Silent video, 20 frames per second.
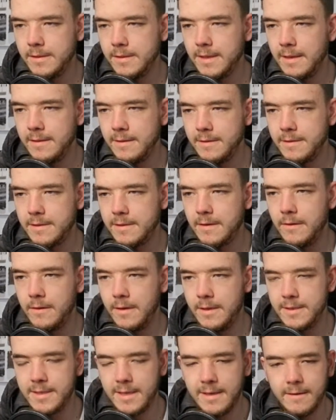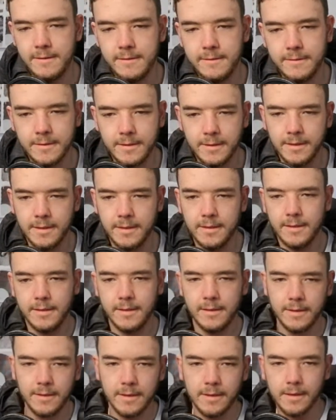He's getting his guys out,
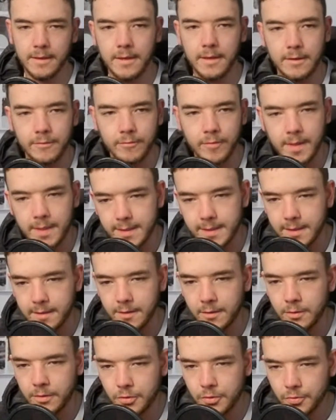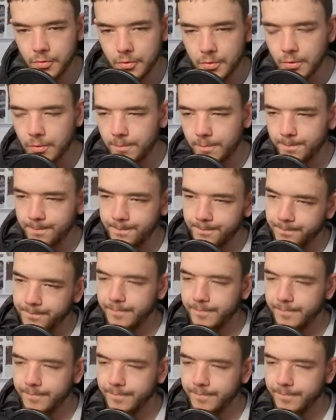ready to do the draw.